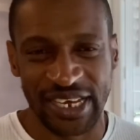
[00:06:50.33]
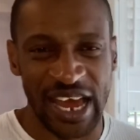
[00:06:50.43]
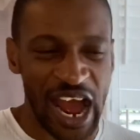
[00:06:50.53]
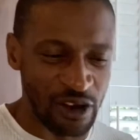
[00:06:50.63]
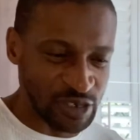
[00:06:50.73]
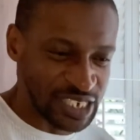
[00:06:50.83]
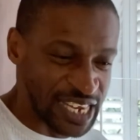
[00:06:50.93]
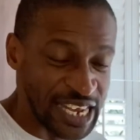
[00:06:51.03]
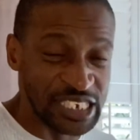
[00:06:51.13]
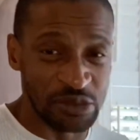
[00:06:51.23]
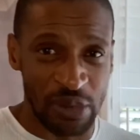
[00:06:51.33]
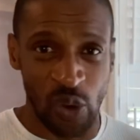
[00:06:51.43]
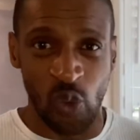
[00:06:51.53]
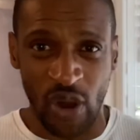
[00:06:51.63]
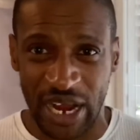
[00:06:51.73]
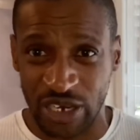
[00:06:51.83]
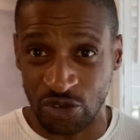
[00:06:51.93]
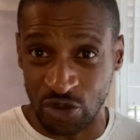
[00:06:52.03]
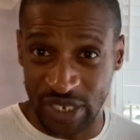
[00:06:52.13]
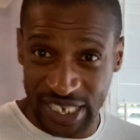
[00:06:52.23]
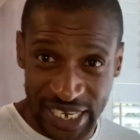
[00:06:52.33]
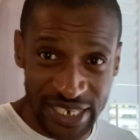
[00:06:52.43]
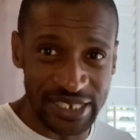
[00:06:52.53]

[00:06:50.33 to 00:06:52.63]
I'll change my workout routine,